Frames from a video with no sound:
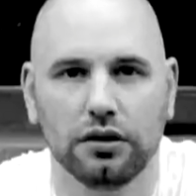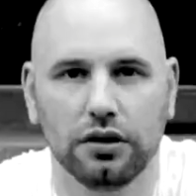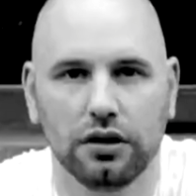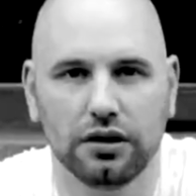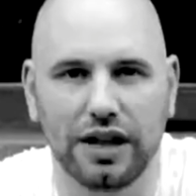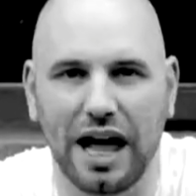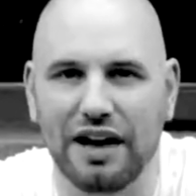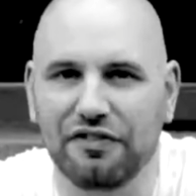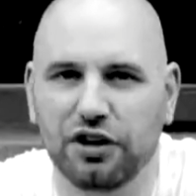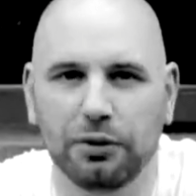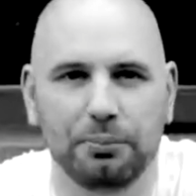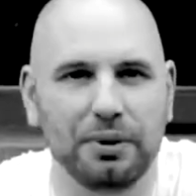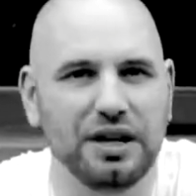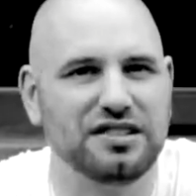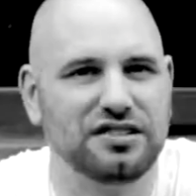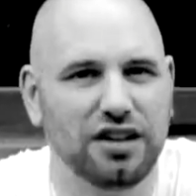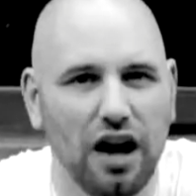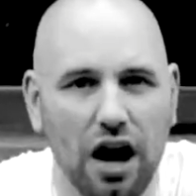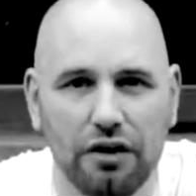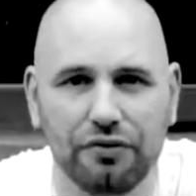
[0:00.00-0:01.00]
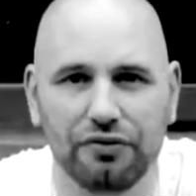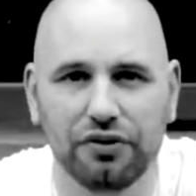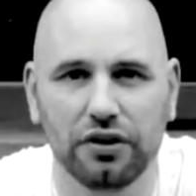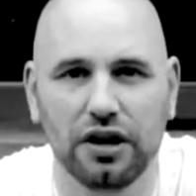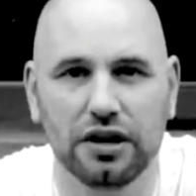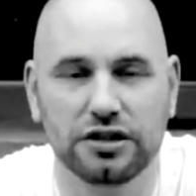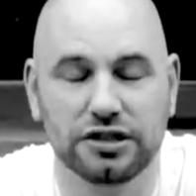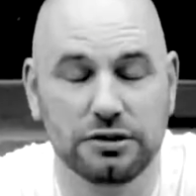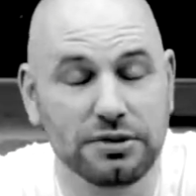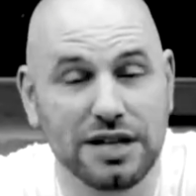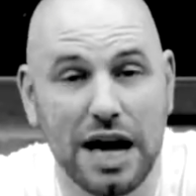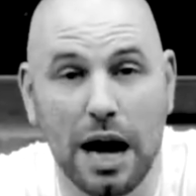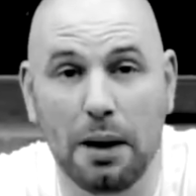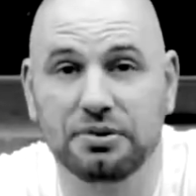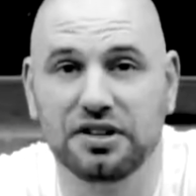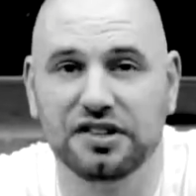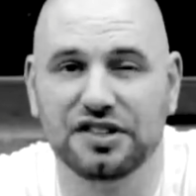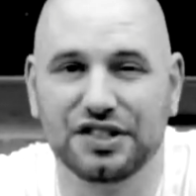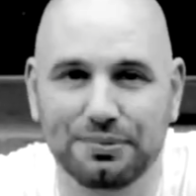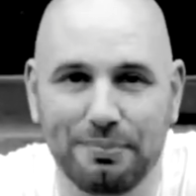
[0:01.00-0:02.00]
Life can be tough. Sometimes
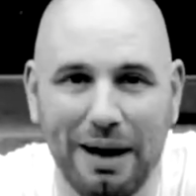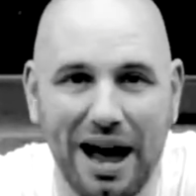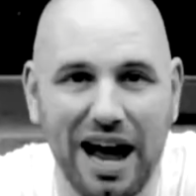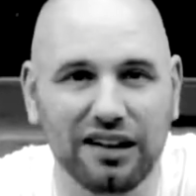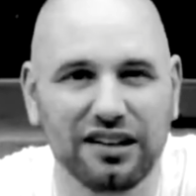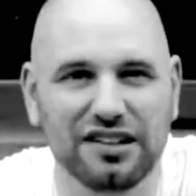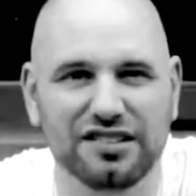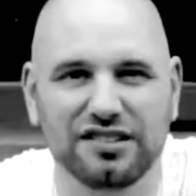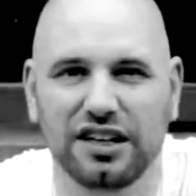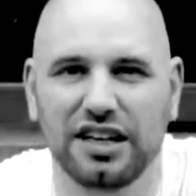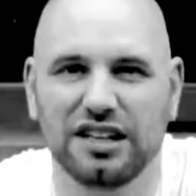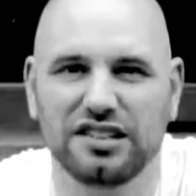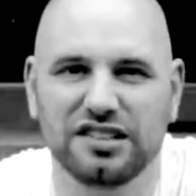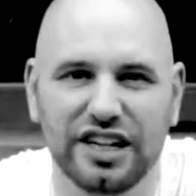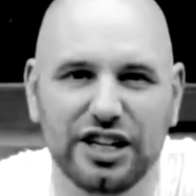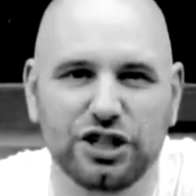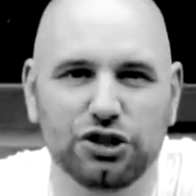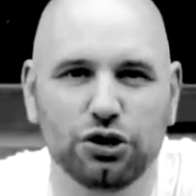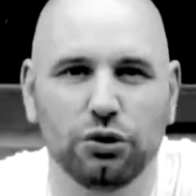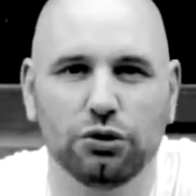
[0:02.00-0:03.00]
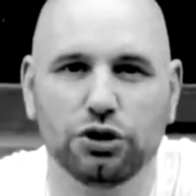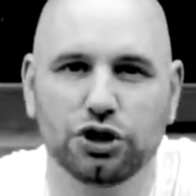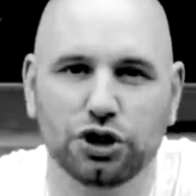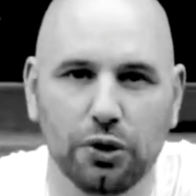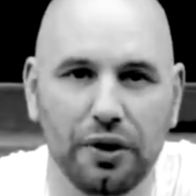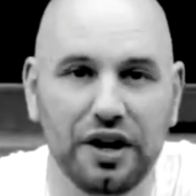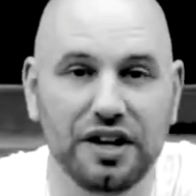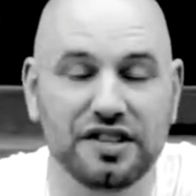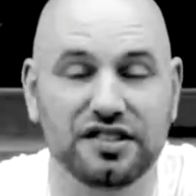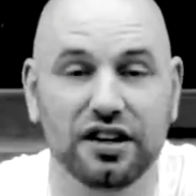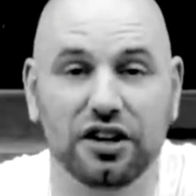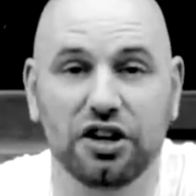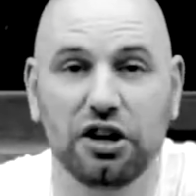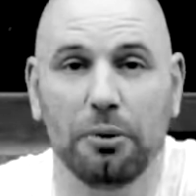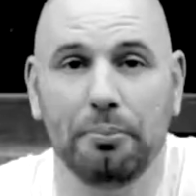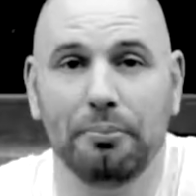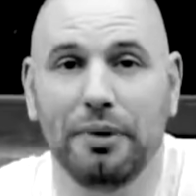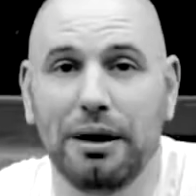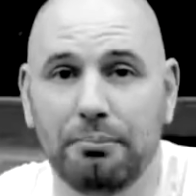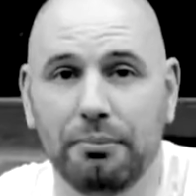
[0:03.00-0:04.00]
a smile is an intentional choice, a
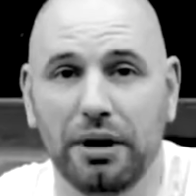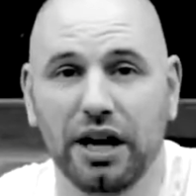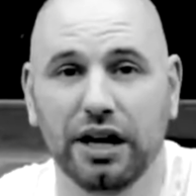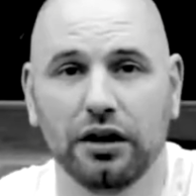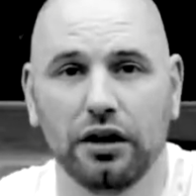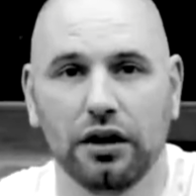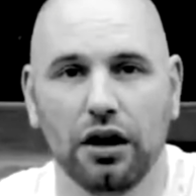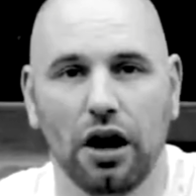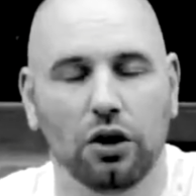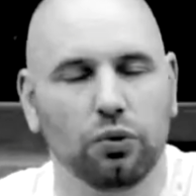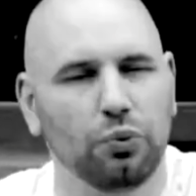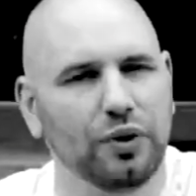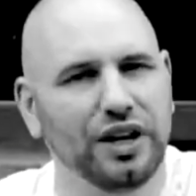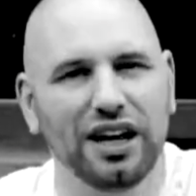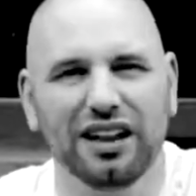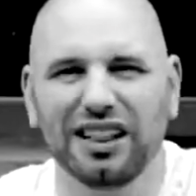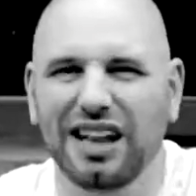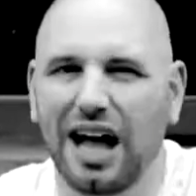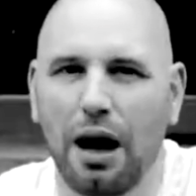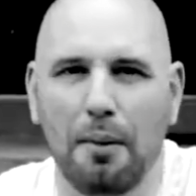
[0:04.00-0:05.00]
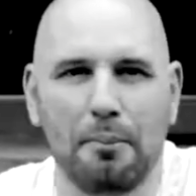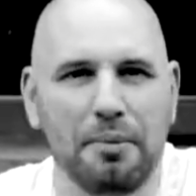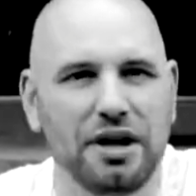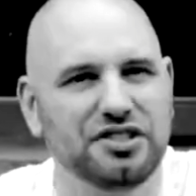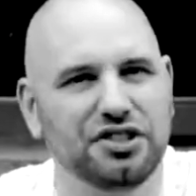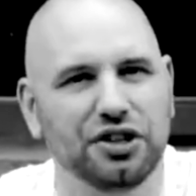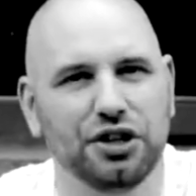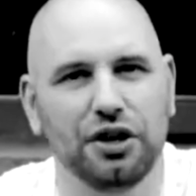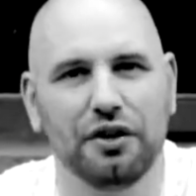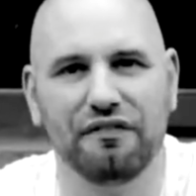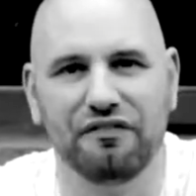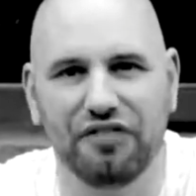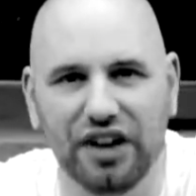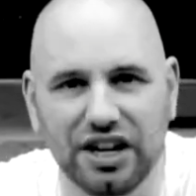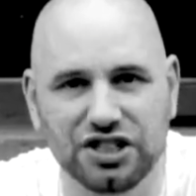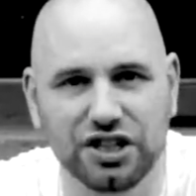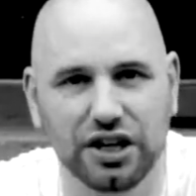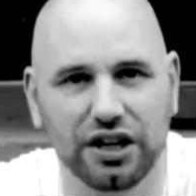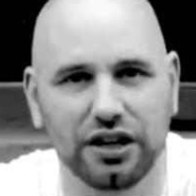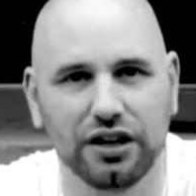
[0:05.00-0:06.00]
commitment, a realignment to your
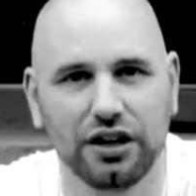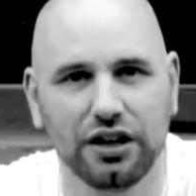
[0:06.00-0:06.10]
vision.